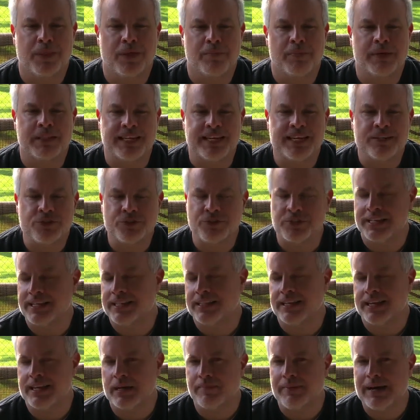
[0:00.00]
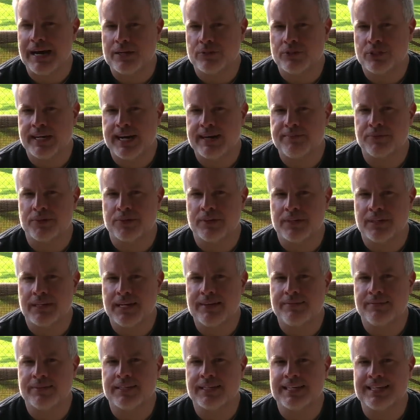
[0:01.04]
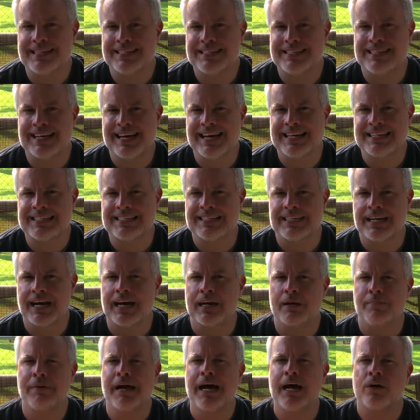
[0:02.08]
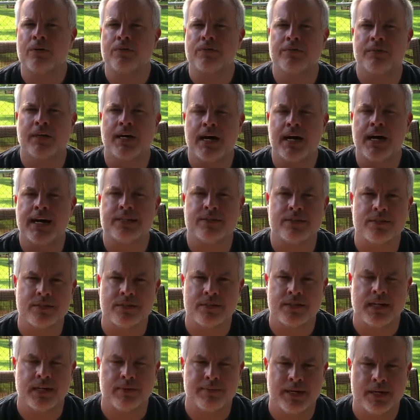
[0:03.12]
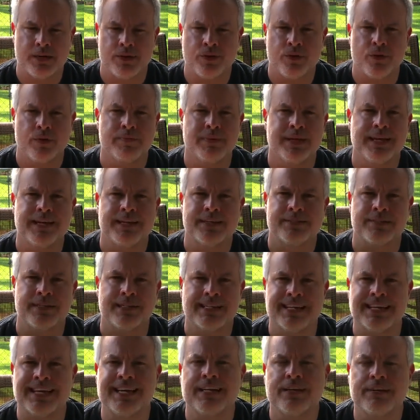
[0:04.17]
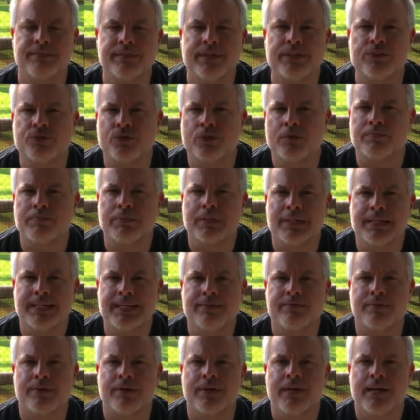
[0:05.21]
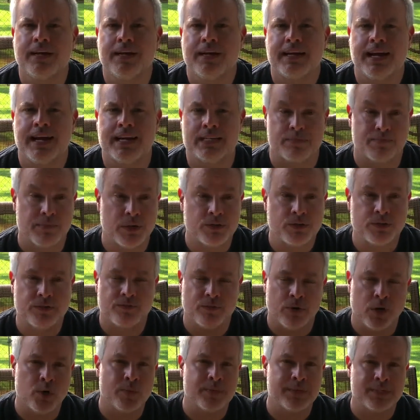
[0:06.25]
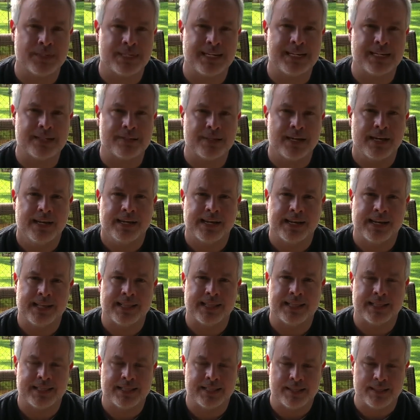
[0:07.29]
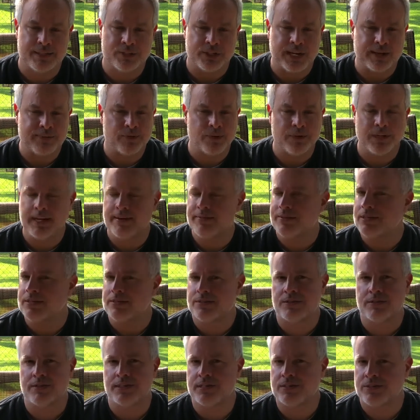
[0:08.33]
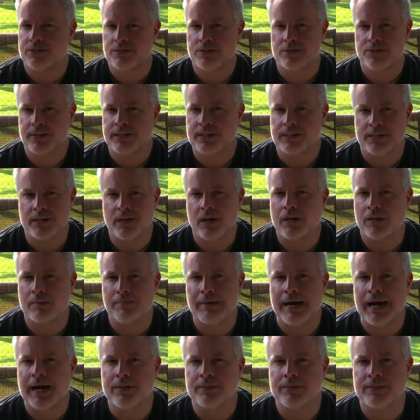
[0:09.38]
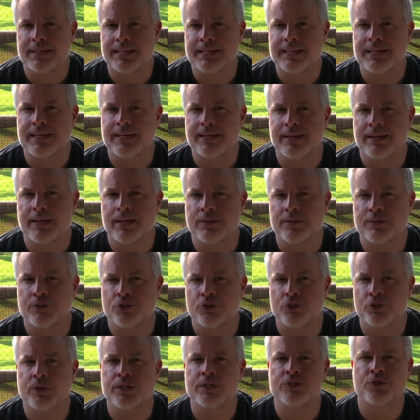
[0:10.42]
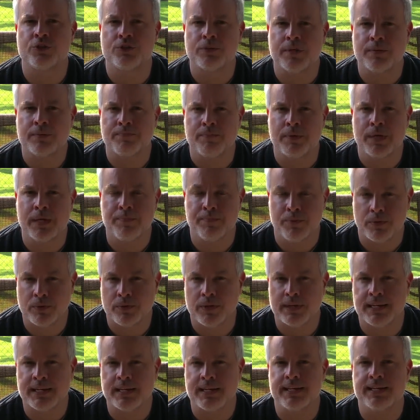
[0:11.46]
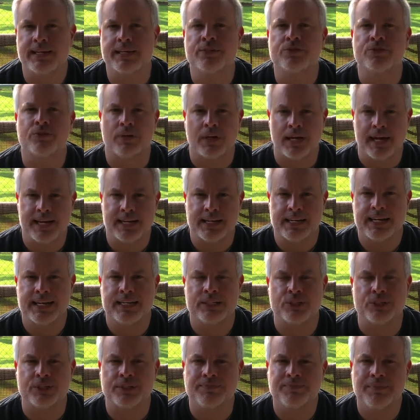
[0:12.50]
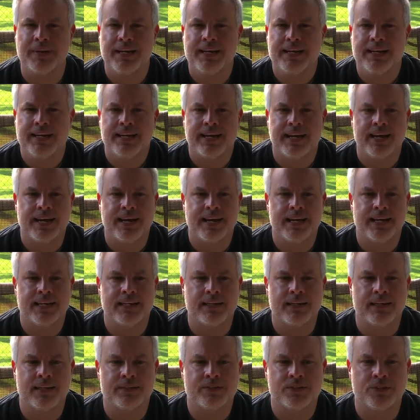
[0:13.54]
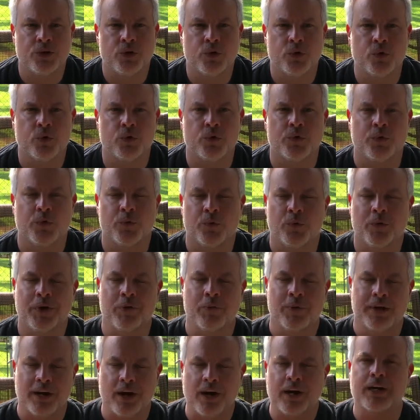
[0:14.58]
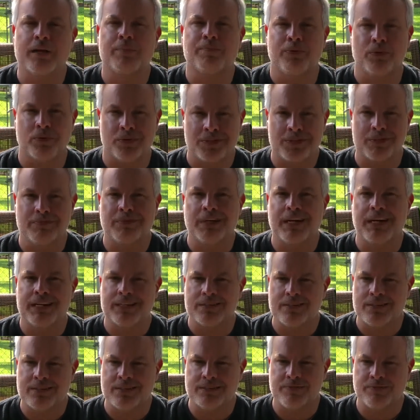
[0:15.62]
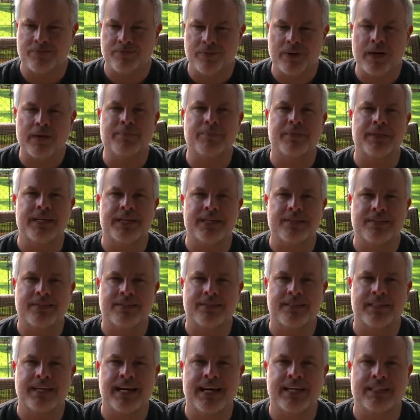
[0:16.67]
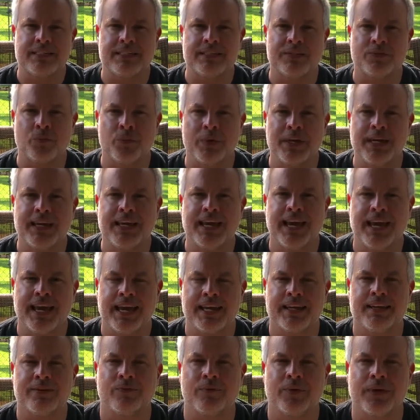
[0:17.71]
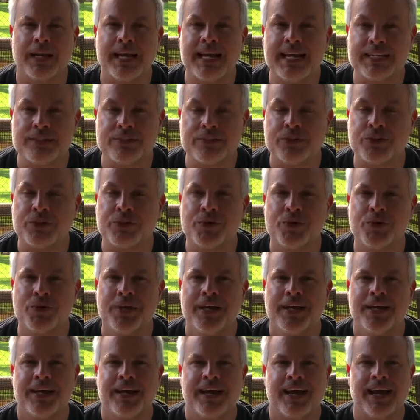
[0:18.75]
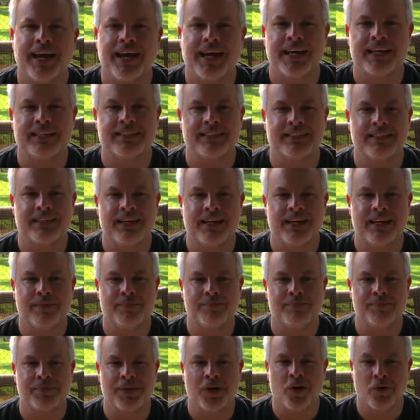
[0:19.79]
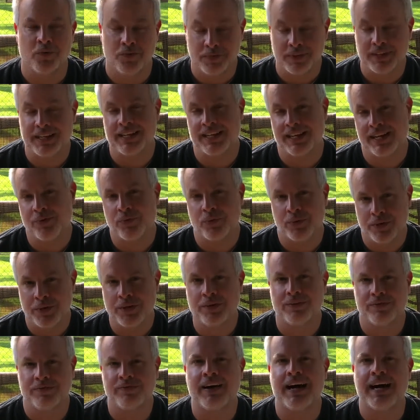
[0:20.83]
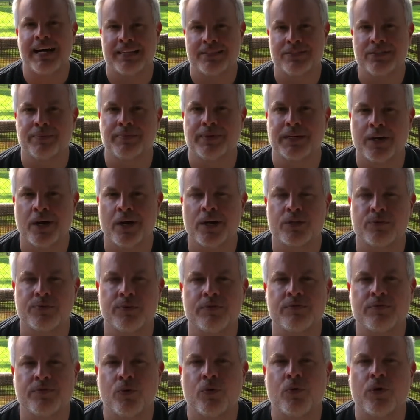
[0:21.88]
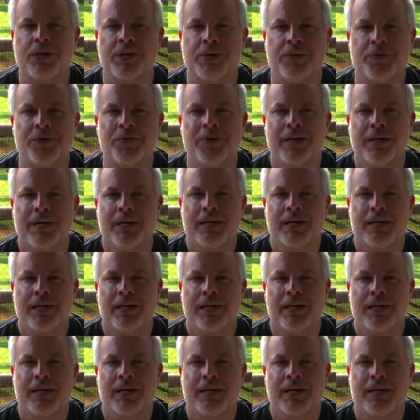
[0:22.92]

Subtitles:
But the interesting thing about chapter 11 is that it's not about us. It's not about you and me as the individual believer, as most of Romans is. Chapter 11 is strictly all about the Jewish people, the Israelite nation. And so we are going to pull some nuggets from this that we can relate to, and hopefully that will find some encouragement for you.